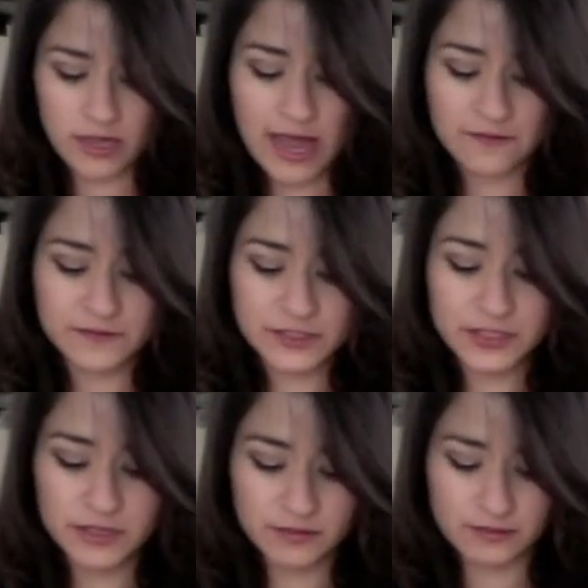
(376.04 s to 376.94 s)
After,
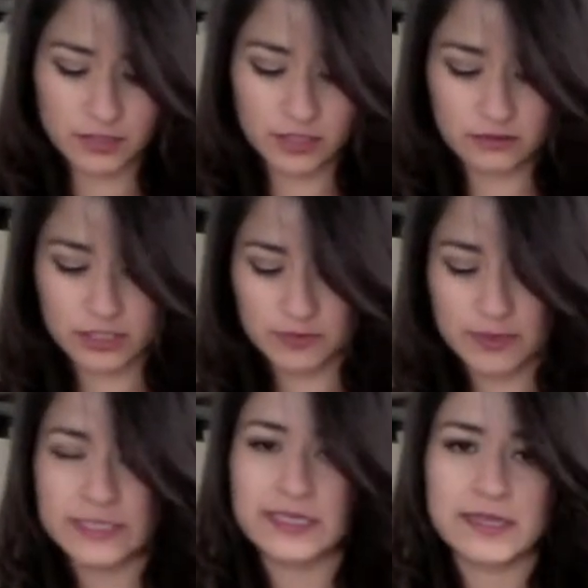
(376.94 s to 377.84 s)
you know, she
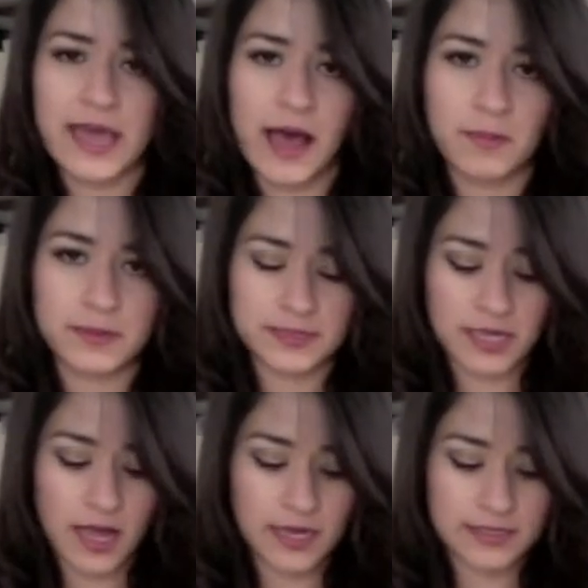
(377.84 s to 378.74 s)
puts in the
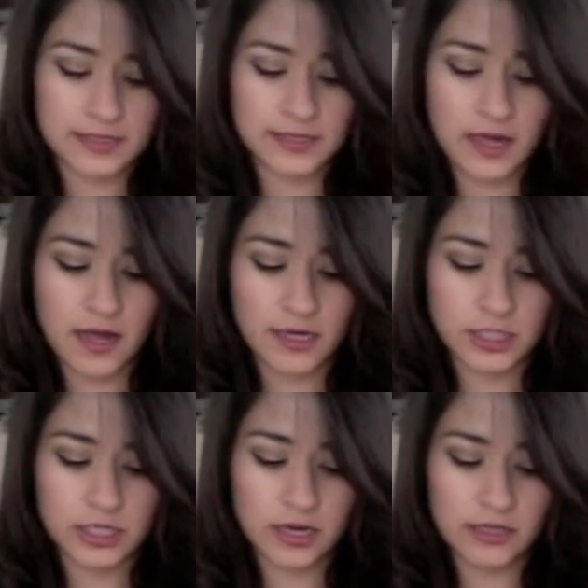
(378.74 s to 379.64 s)

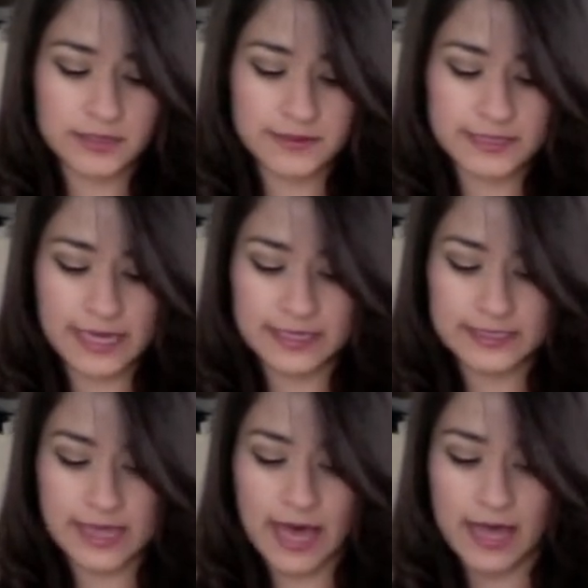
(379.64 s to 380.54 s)
applesauce, she also says
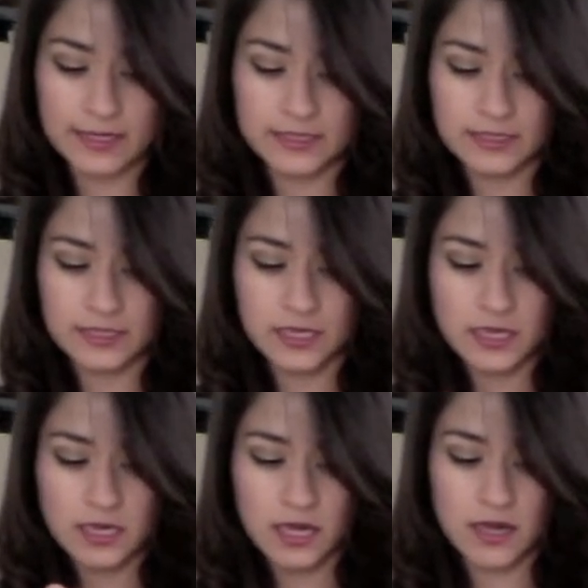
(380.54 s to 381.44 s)
that
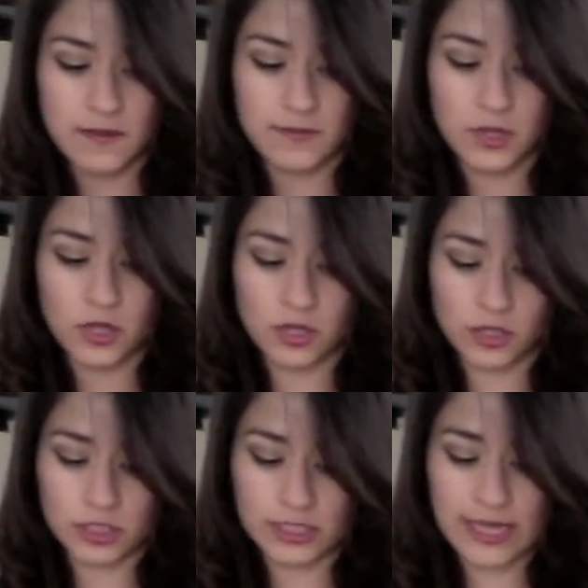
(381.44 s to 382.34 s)

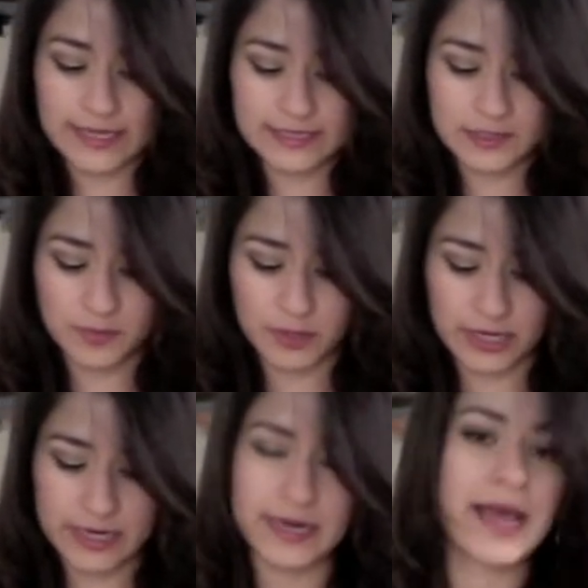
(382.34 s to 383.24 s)
she likes to put
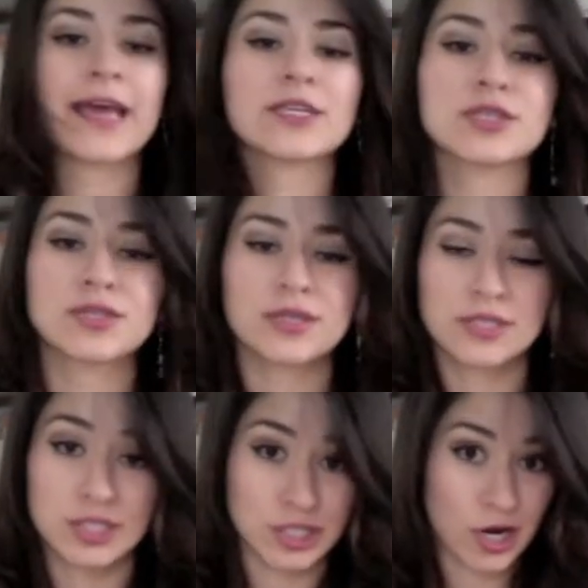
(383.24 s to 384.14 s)
in an
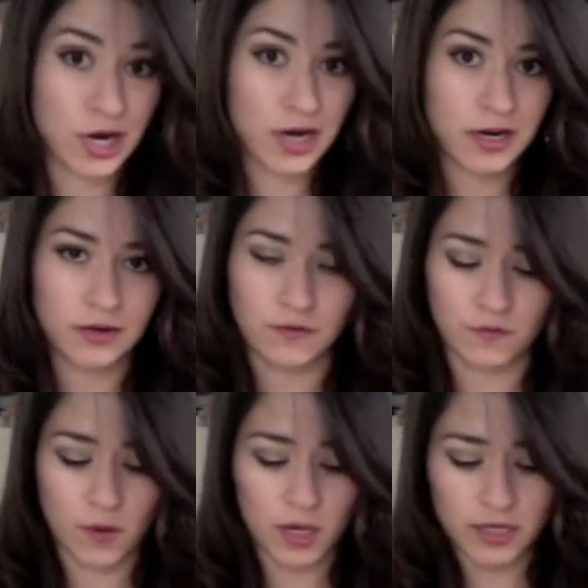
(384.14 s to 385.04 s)
extra jar of
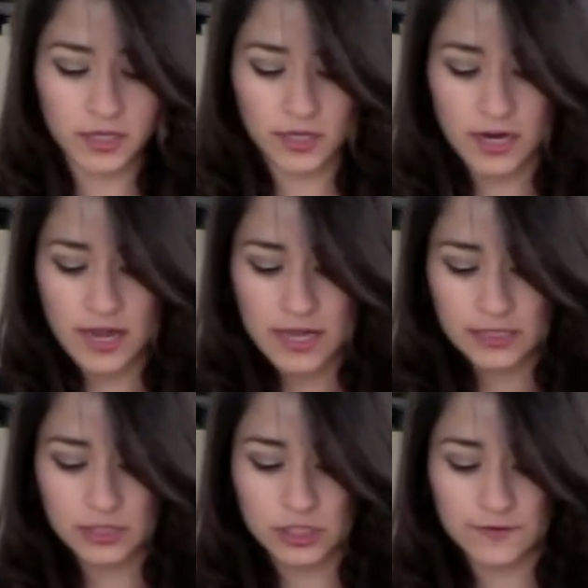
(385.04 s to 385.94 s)
water.
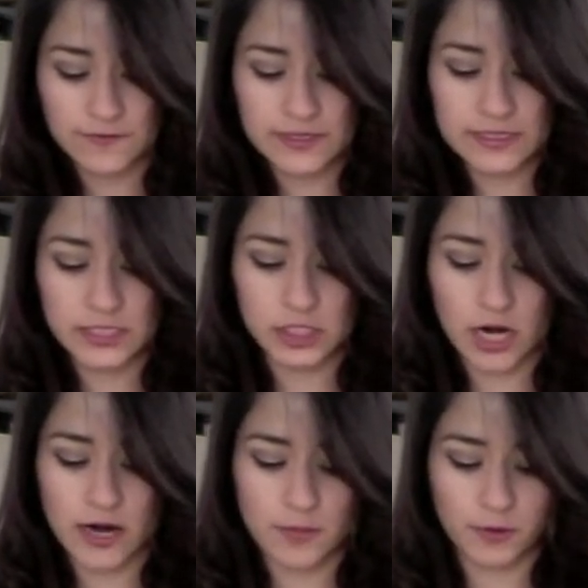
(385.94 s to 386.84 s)
So she fills the
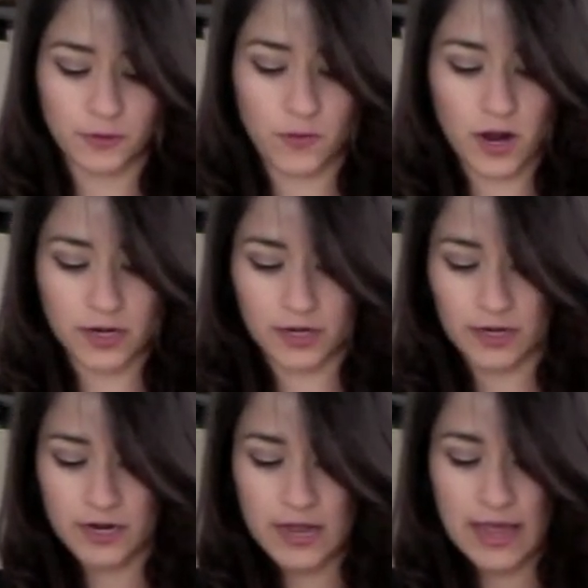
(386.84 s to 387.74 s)
jar up with
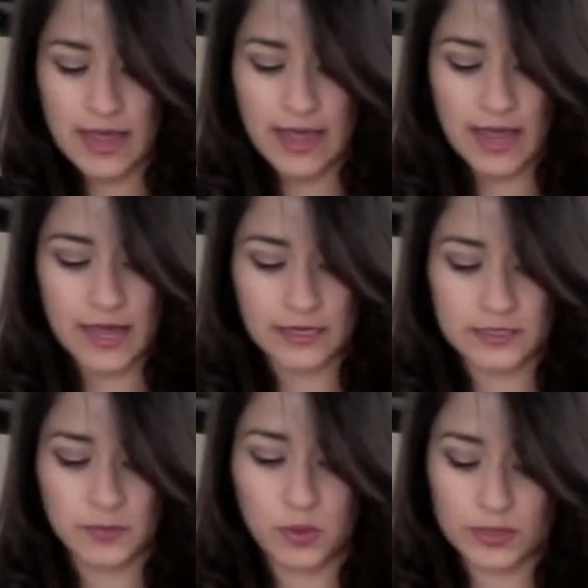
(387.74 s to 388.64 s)
water and
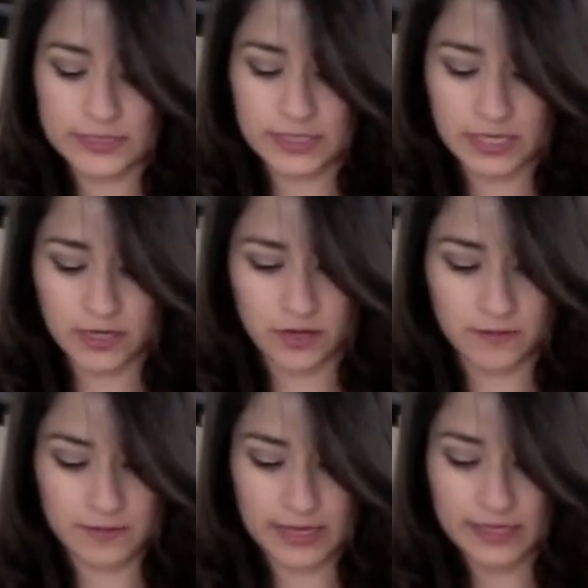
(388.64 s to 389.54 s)
pours it in
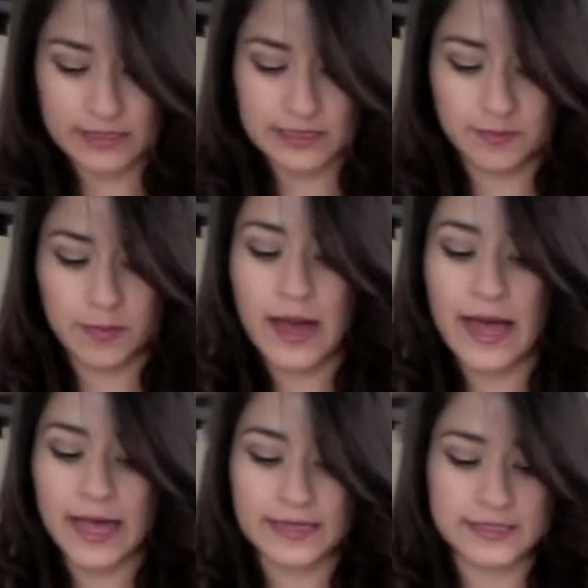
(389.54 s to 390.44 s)
her mix,
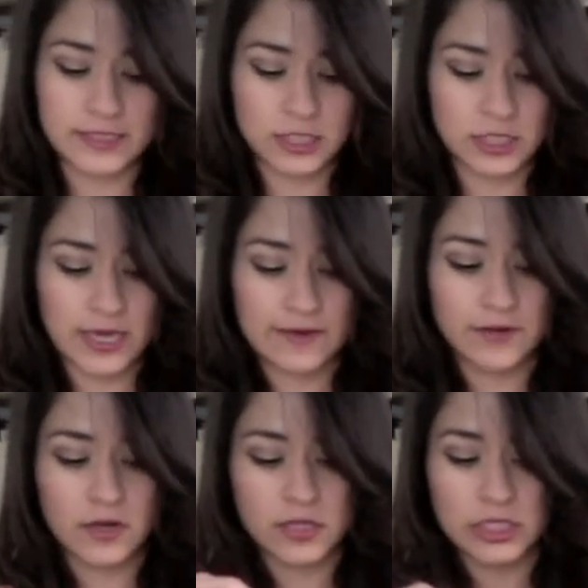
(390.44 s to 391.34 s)
but she gave
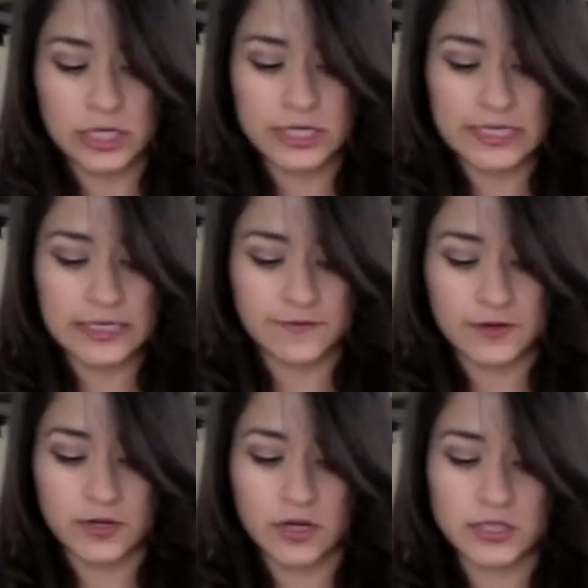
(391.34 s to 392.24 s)
an alternative,
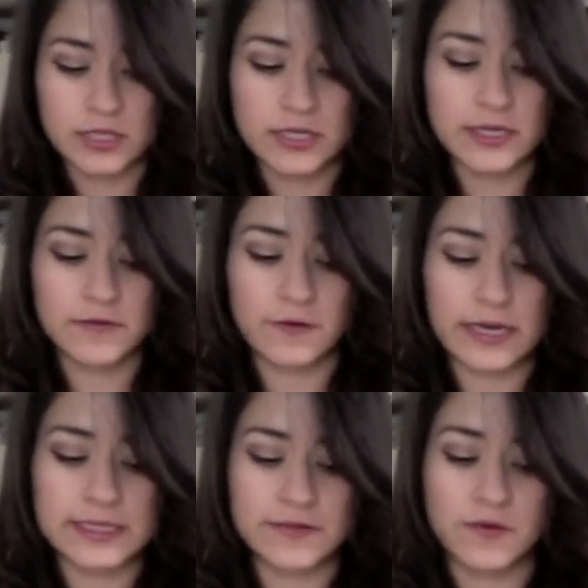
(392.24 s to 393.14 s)
and her alternative
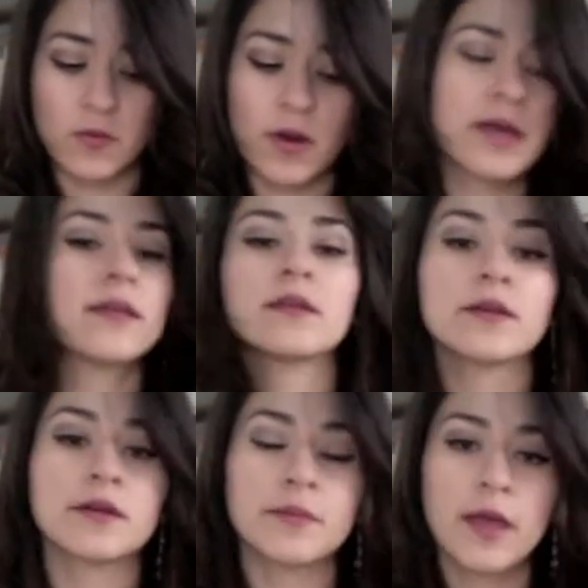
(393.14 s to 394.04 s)
was if you want
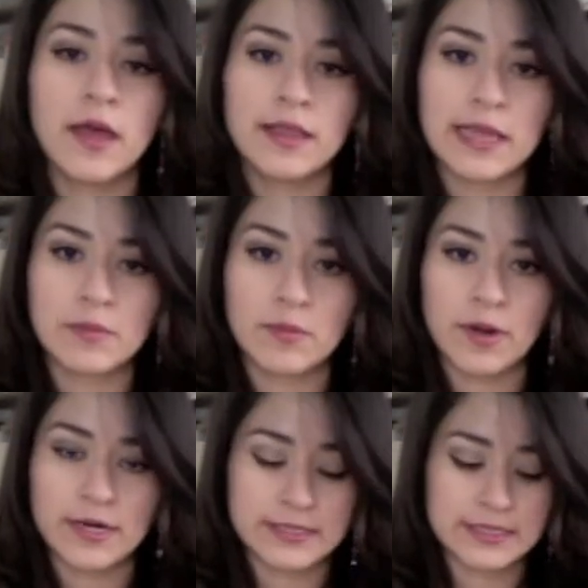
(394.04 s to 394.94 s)
your lemon
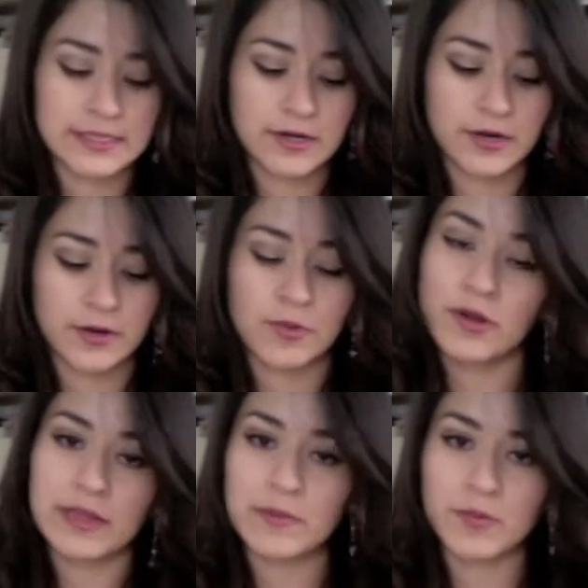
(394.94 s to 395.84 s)
bars or your
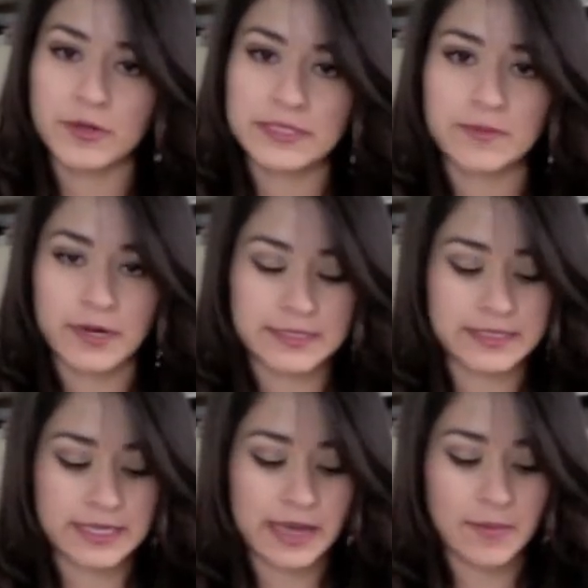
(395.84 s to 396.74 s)
lemon protein bars
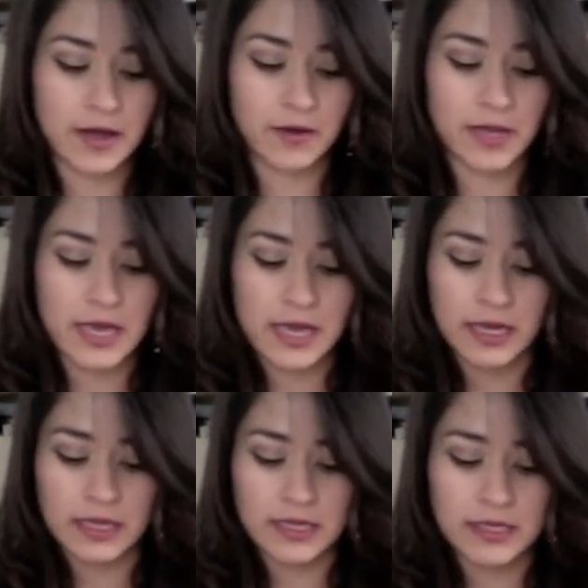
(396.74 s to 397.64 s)
to come out
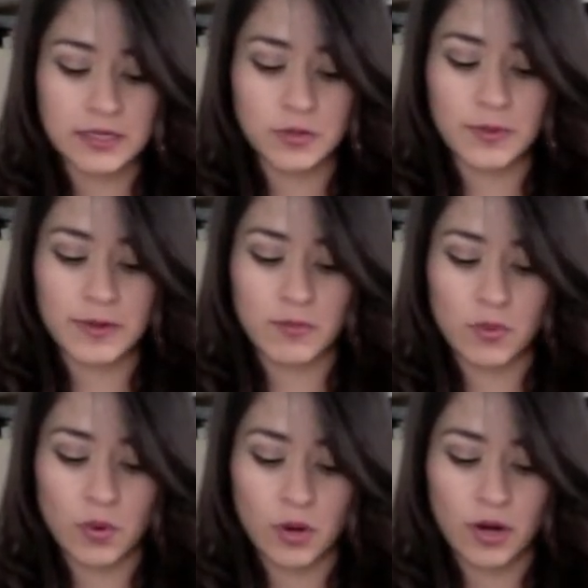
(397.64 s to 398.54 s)
a little bit
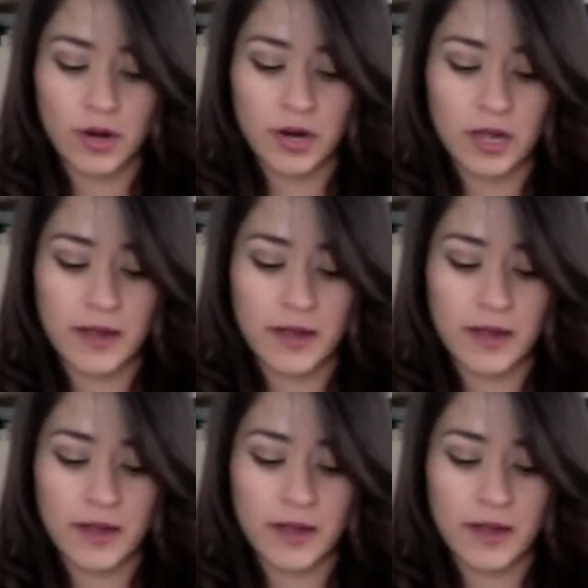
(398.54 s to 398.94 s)
more